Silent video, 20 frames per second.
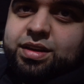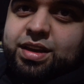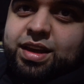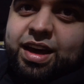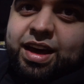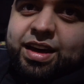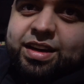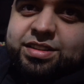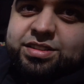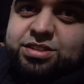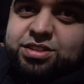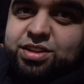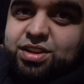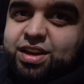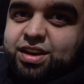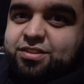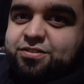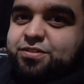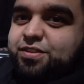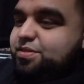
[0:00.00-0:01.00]
Yeah, so
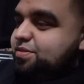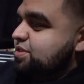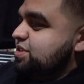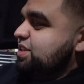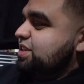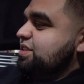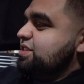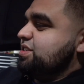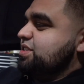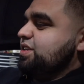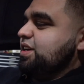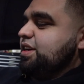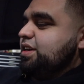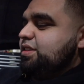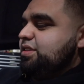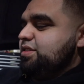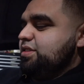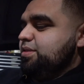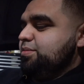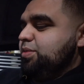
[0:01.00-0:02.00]
like 15
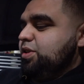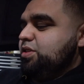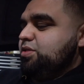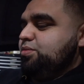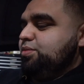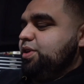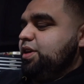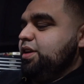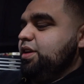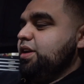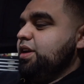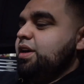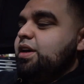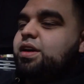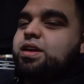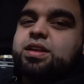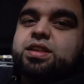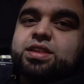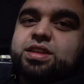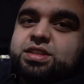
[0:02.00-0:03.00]
seconds in between
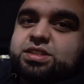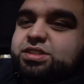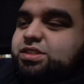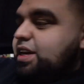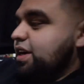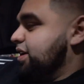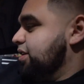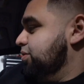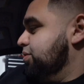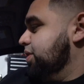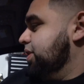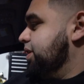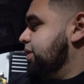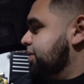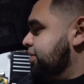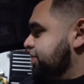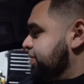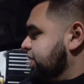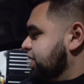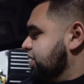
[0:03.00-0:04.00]
the second one.
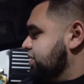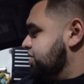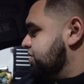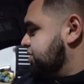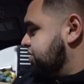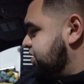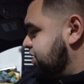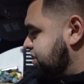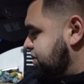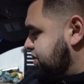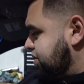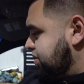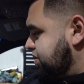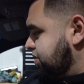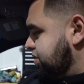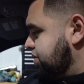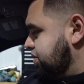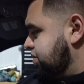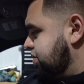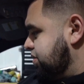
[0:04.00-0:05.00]

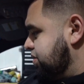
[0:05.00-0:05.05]
So